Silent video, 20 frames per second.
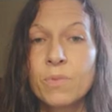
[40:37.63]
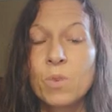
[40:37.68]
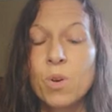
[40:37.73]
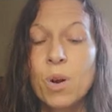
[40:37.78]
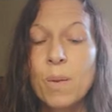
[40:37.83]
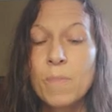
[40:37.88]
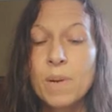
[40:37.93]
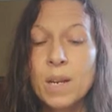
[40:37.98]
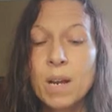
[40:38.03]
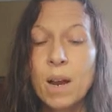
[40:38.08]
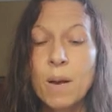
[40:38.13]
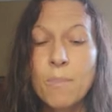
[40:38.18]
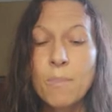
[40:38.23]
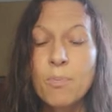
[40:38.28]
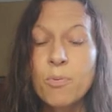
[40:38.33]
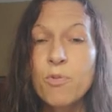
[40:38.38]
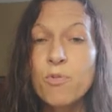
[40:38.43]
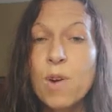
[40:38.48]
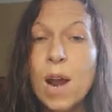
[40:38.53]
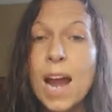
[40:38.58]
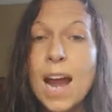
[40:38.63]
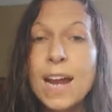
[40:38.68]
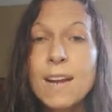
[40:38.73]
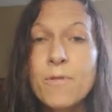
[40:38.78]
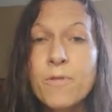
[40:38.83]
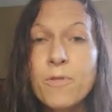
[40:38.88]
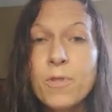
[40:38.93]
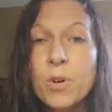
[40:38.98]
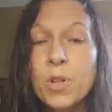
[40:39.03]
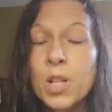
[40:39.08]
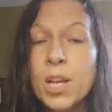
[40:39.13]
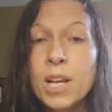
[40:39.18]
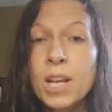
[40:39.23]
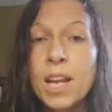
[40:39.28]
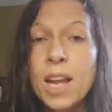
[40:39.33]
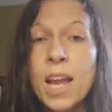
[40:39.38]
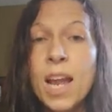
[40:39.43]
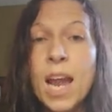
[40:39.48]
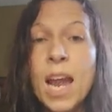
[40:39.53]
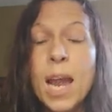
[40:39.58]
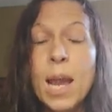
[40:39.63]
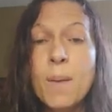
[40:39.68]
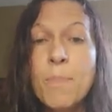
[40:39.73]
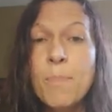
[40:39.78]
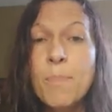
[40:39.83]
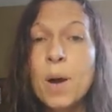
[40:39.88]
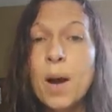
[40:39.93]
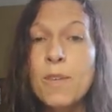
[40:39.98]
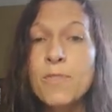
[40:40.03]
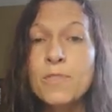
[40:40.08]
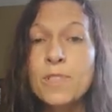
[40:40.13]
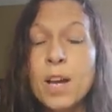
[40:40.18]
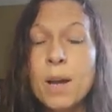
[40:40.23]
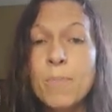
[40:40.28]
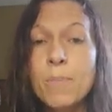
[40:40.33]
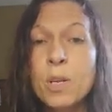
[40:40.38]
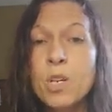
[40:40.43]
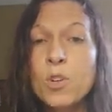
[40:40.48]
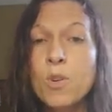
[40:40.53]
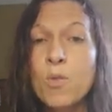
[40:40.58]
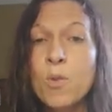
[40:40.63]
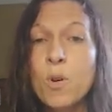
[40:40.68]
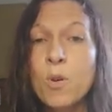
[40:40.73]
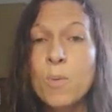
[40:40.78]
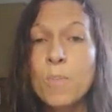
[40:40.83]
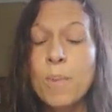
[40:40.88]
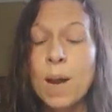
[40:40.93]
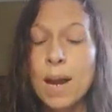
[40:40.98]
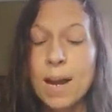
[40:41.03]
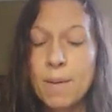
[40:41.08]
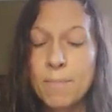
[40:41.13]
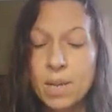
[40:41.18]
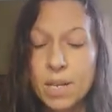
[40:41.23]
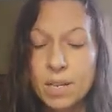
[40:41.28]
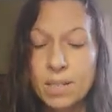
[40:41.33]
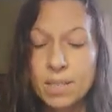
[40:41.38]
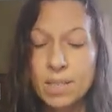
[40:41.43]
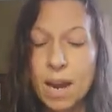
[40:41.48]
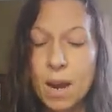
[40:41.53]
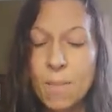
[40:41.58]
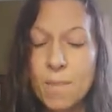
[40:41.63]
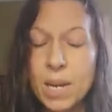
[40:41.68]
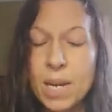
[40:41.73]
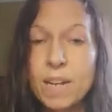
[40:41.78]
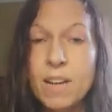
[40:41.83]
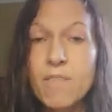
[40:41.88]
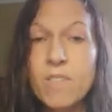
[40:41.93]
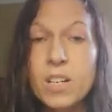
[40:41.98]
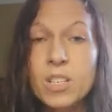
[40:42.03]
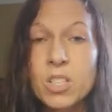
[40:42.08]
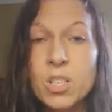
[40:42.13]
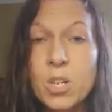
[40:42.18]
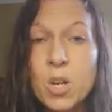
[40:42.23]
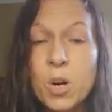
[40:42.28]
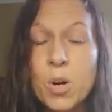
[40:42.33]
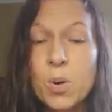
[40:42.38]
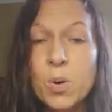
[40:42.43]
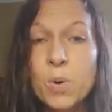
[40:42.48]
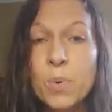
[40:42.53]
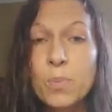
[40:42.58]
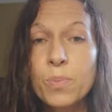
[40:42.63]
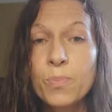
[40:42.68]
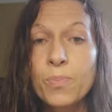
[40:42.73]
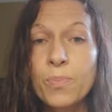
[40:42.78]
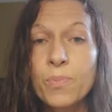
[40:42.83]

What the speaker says: or become prideful and puffed up in your own mind. Because how many of us know